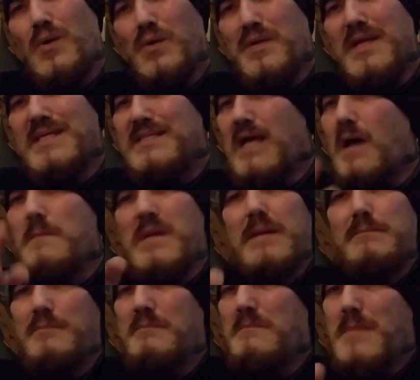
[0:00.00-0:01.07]
of this, I mean
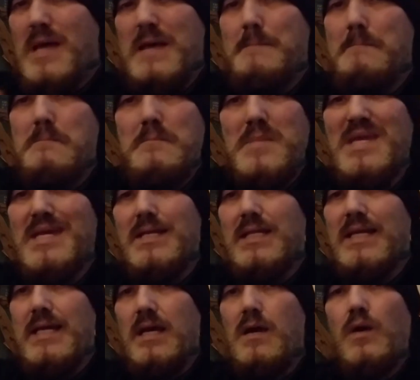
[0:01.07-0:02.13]

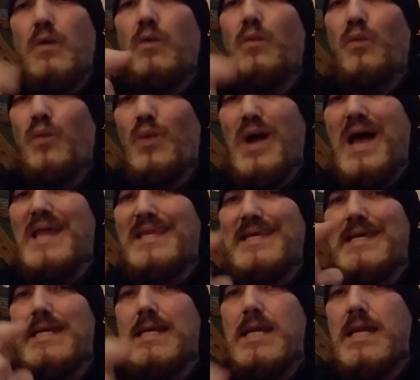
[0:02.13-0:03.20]
immediately, right
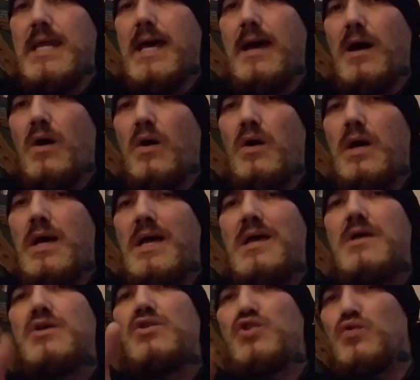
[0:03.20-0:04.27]
now,
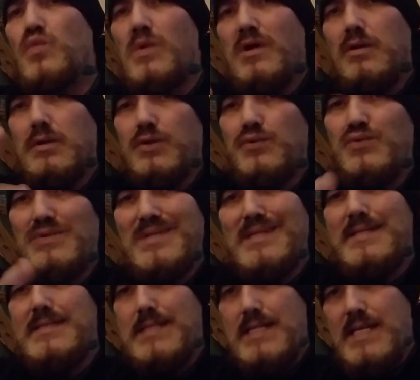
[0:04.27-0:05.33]
you will lose
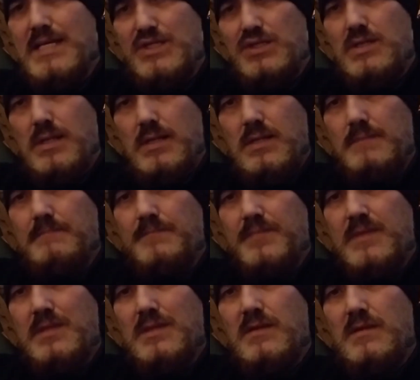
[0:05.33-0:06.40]
this nation.
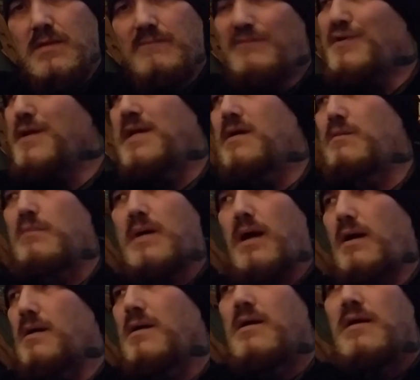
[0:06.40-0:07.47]
Forget about
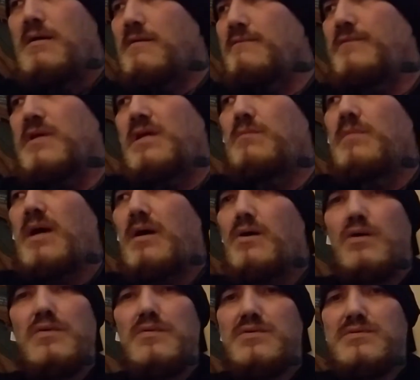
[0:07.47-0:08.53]

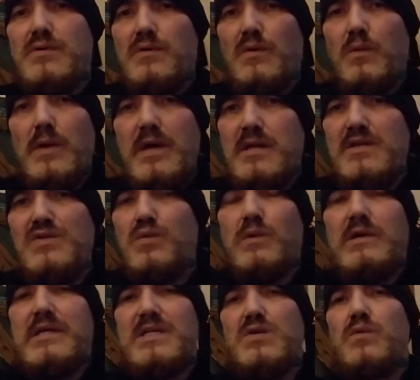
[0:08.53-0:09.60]
who's going to win
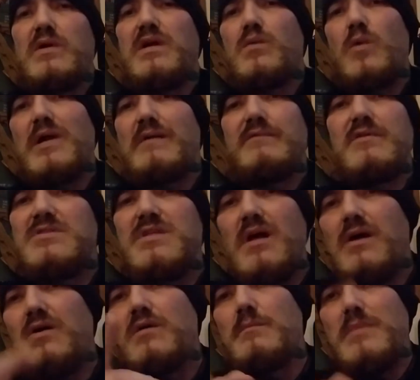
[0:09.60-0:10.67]
2020 or whatever. There's not
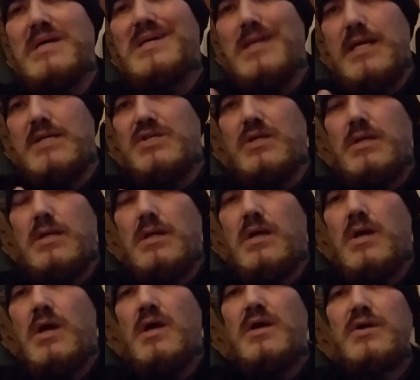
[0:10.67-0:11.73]
going to be a nation,
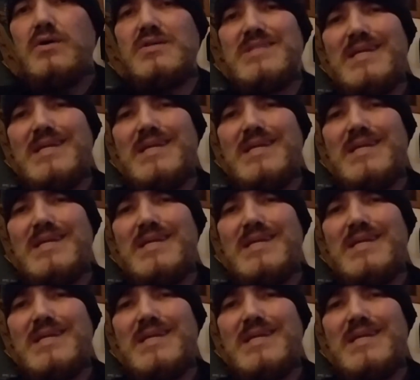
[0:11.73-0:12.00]
because a